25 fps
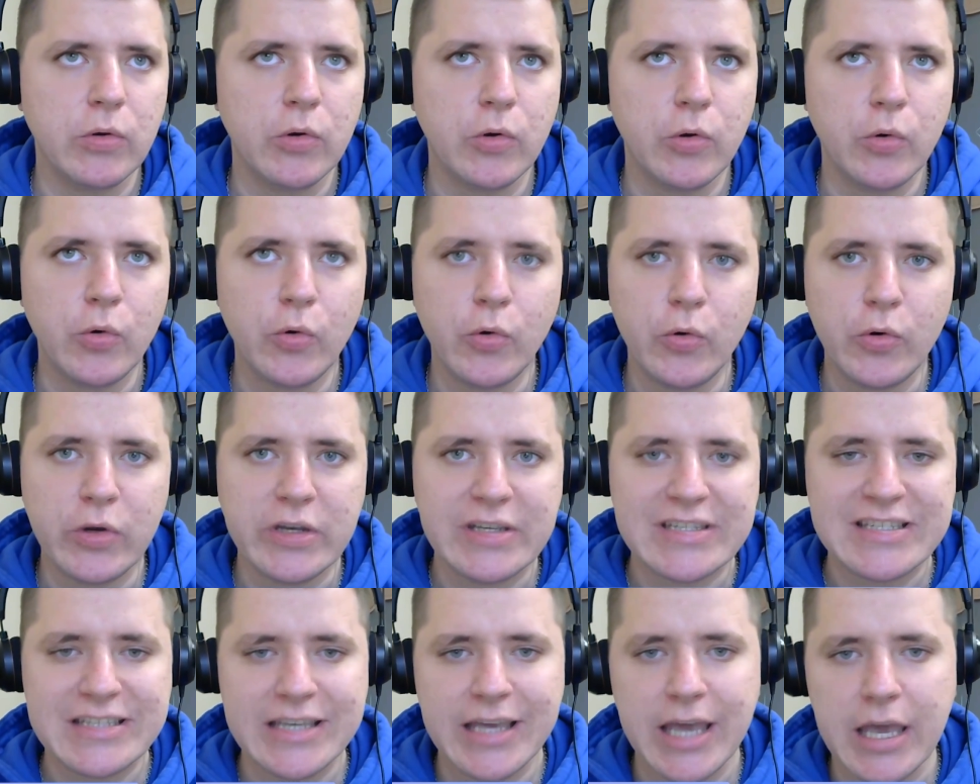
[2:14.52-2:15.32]
Who
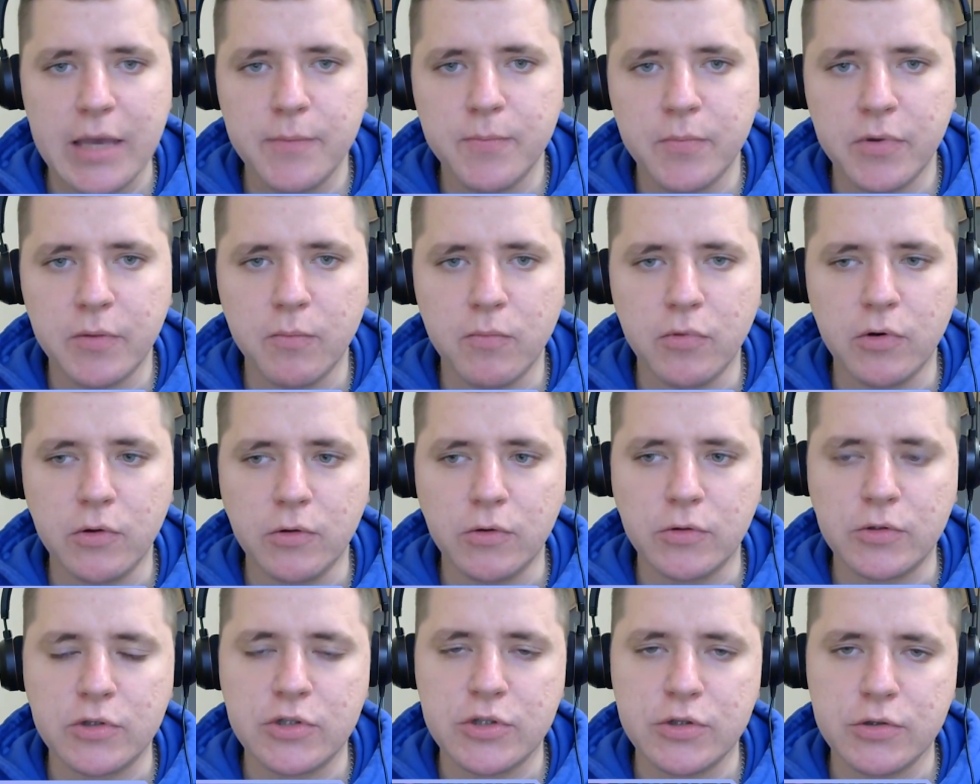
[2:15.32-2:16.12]
is
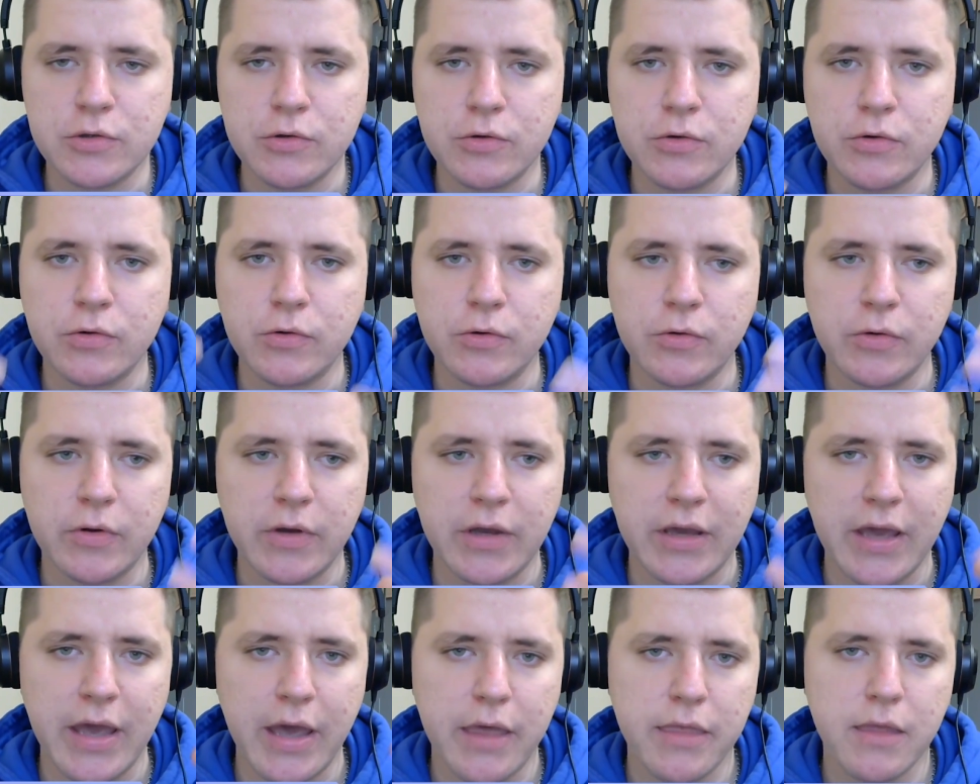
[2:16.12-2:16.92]
capable to
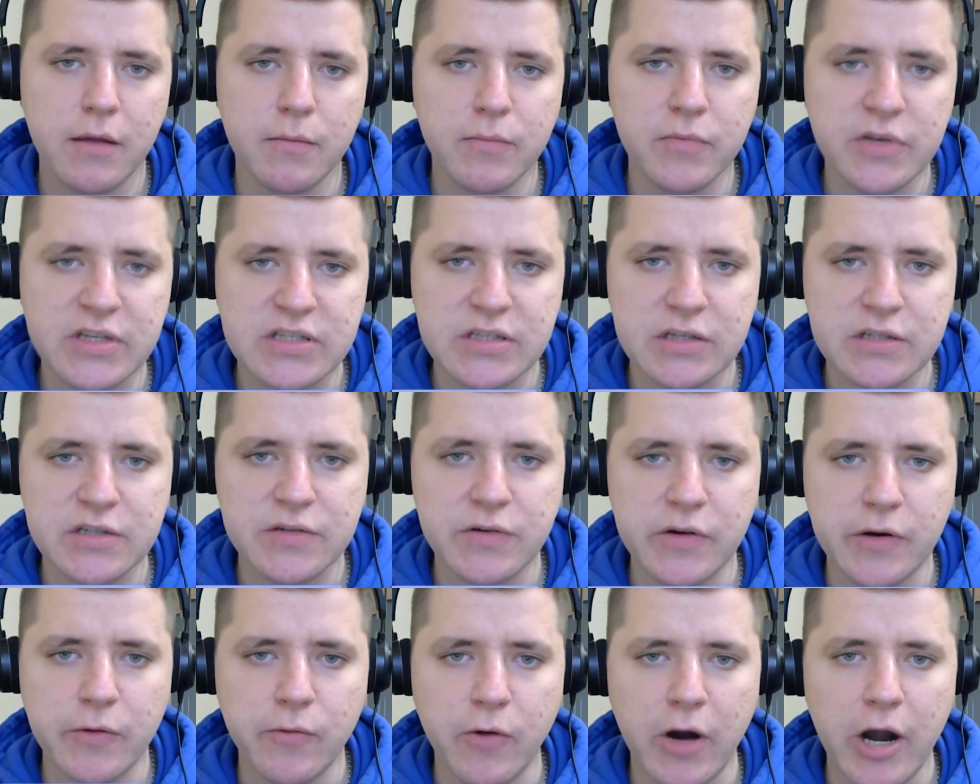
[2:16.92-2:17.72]
gather business
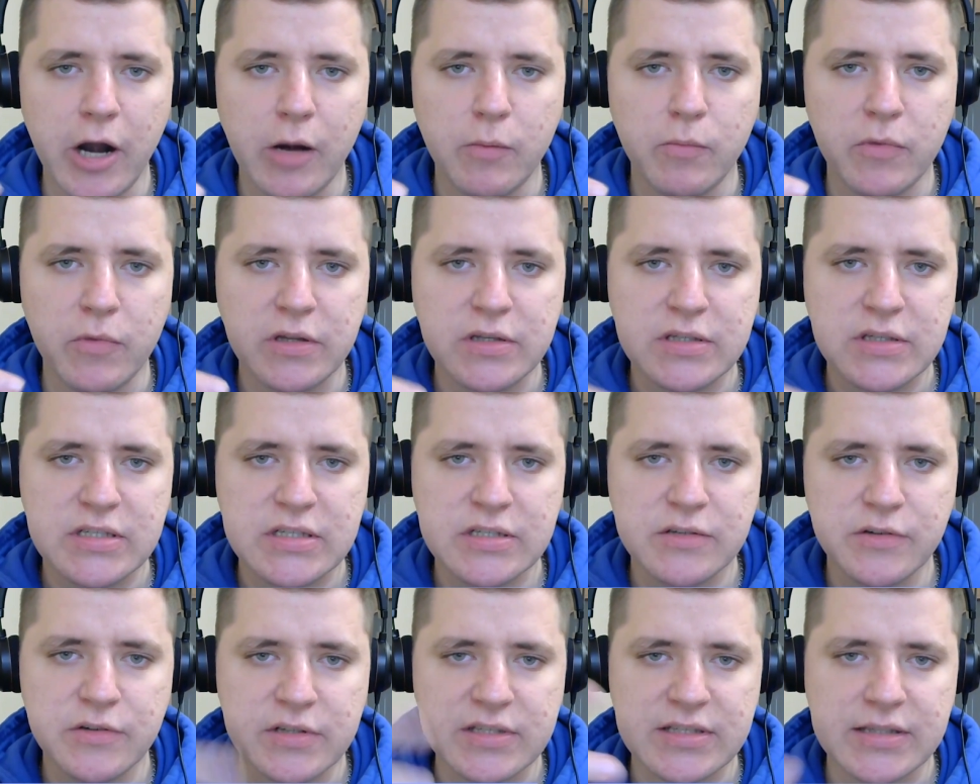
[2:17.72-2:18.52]
requirements,
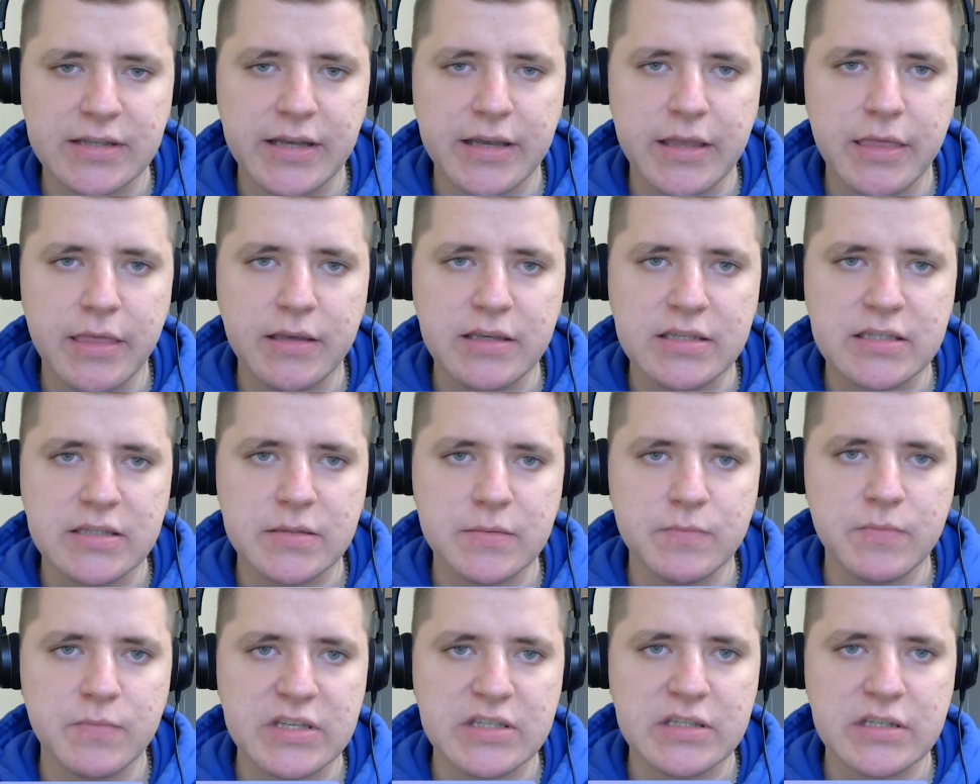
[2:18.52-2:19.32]
translate these
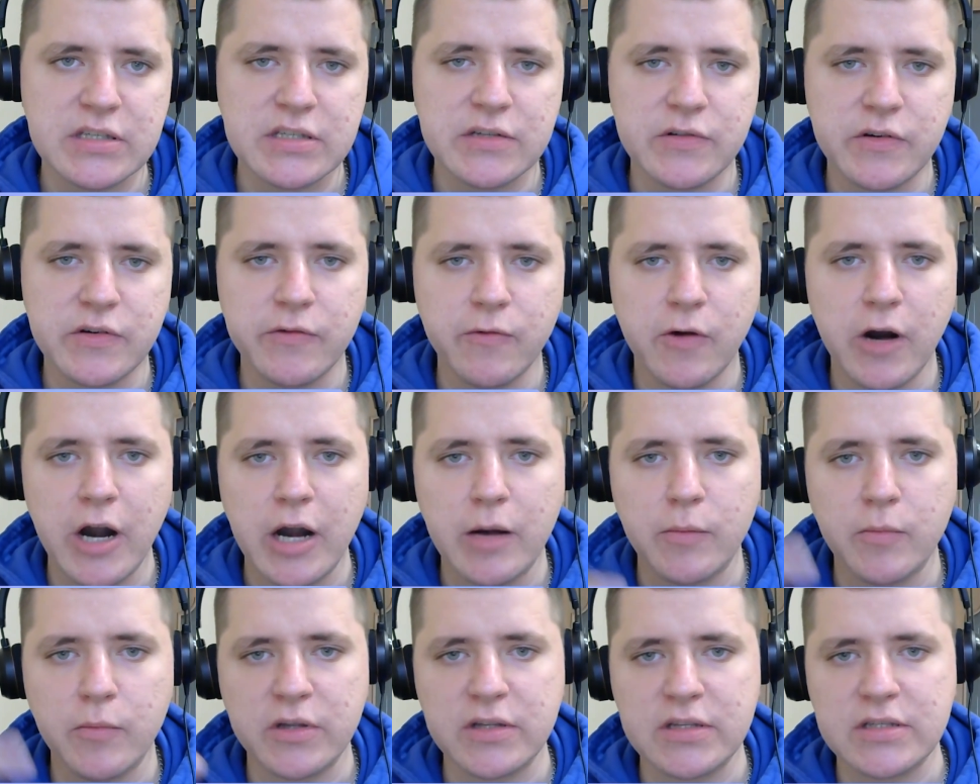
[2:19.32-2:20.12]
business
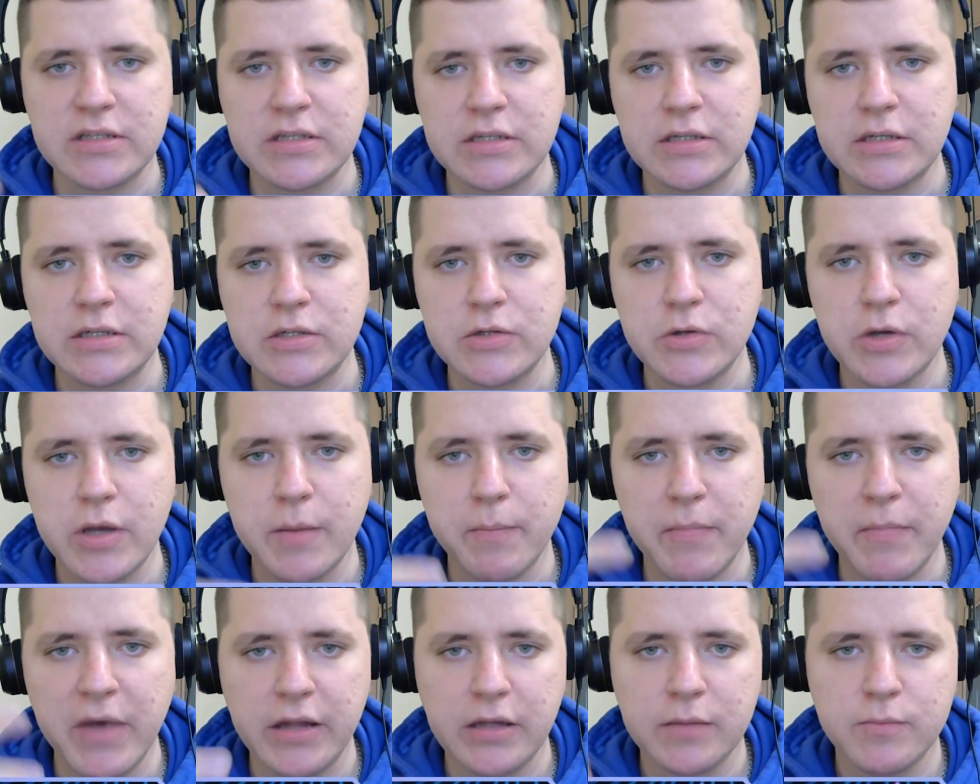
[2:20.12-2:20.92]
requirements into
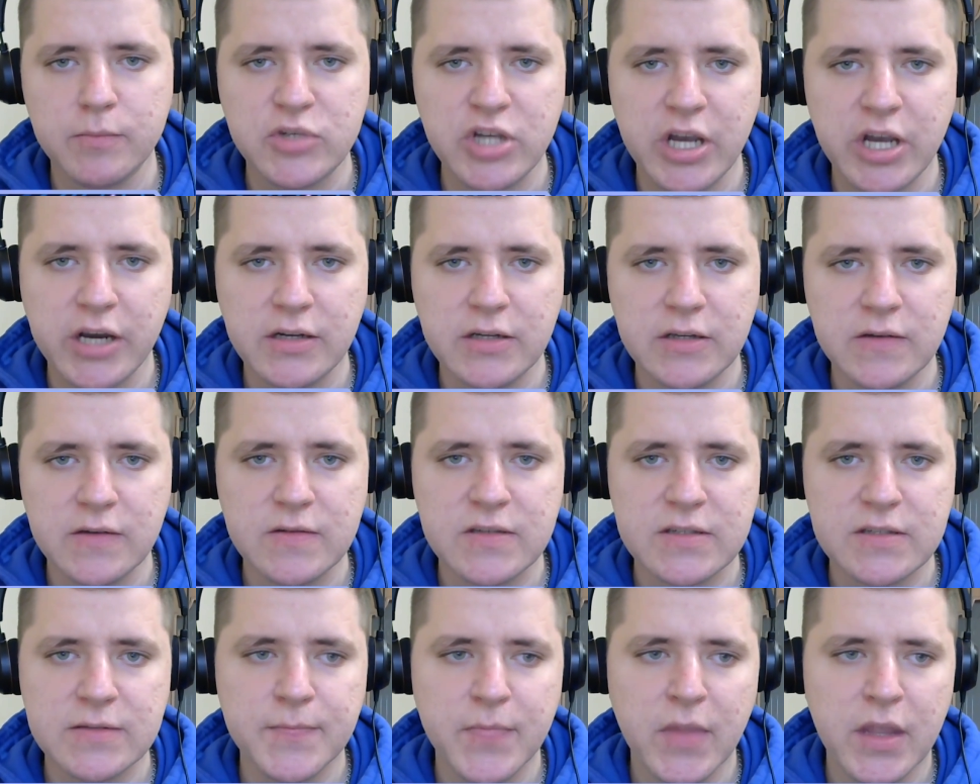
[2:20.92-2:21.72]
ML
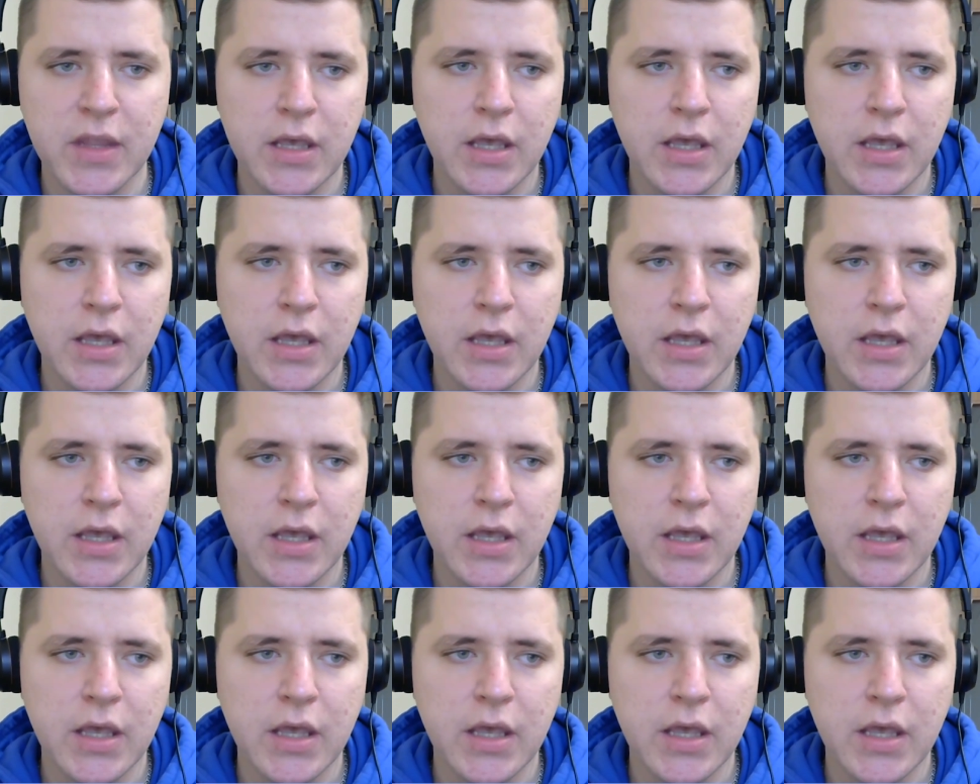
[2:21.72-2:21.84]
objectives,